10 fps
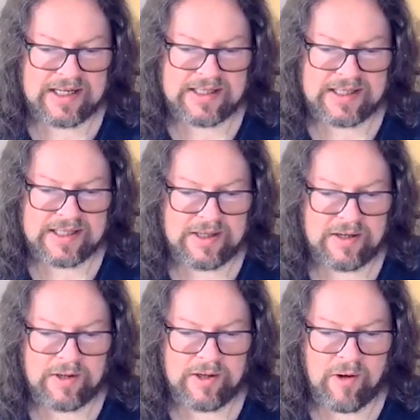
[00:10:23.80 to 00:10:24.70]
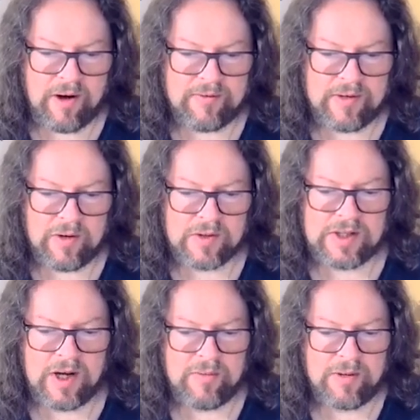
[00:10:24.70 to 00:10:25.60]
It did. You were over in
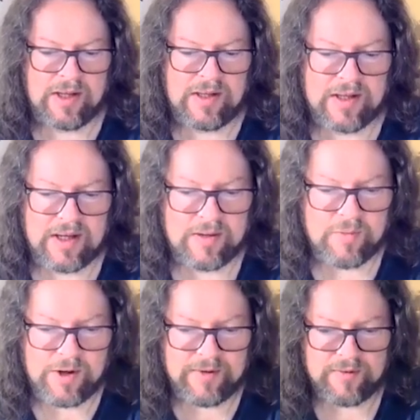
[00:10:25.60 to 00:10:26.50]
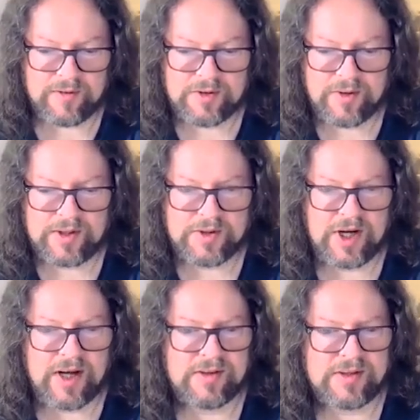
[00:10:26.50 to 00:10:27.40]
October. Wonderful string of
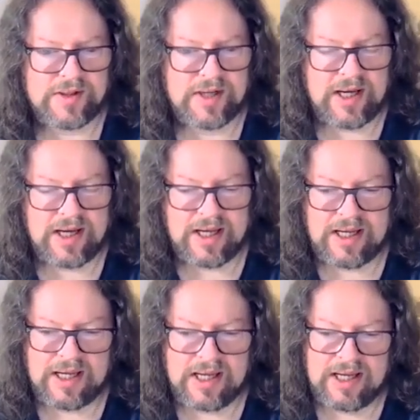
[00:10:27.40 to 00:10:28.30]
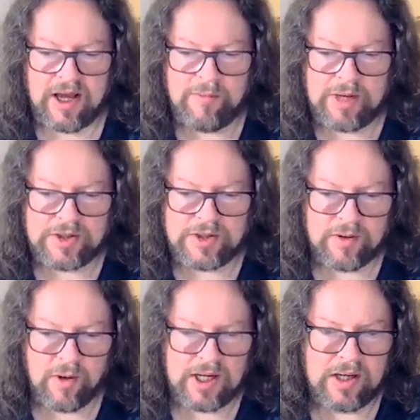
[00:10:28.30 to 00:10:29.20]
shows. I'm actually
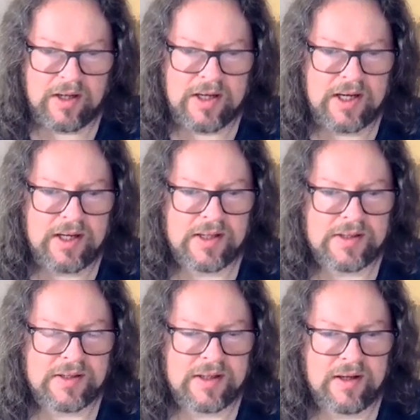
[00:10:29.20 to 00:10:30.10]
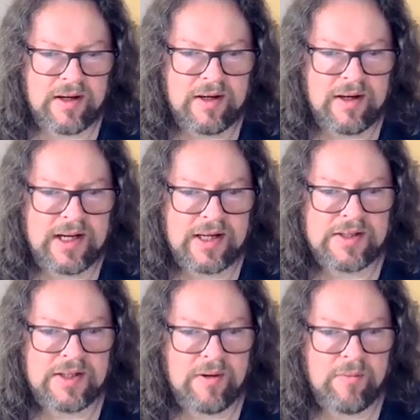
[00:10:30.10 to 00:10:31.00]
quite lucky because I'm going to get
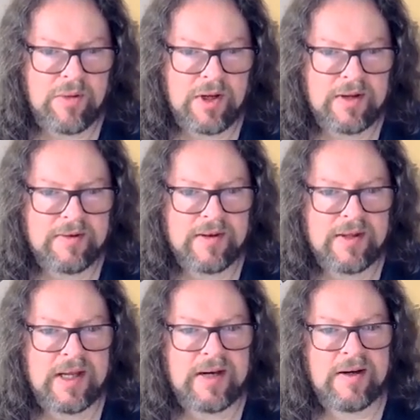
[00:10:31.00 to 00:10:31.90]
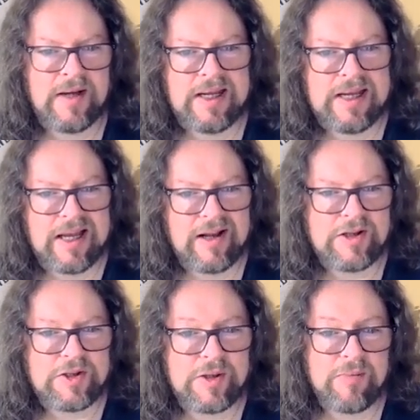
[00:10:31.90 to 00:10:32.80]
to see you in Perth, and then I'll
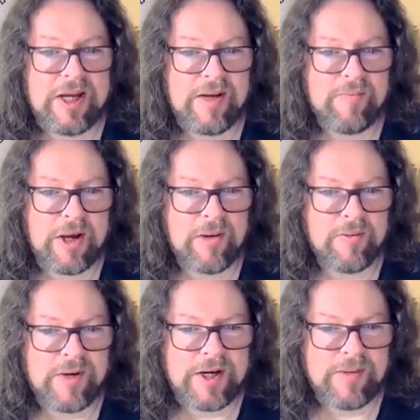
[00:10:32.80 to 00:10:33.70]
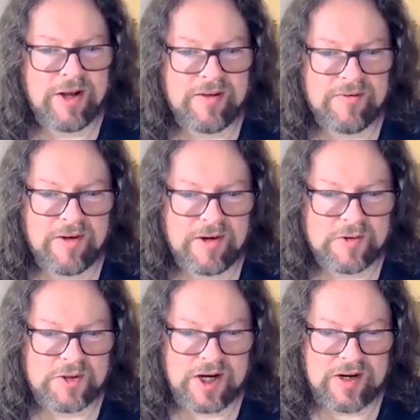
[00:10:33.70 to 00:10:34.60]
actually be in Melbourne when you play the
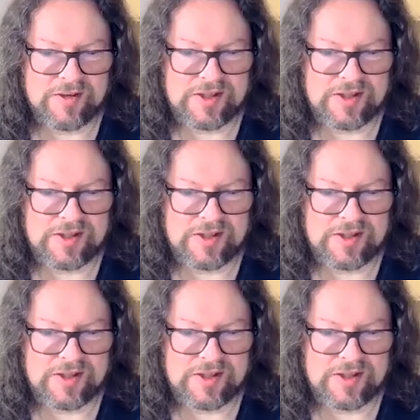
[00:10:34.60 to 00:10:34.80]
final show.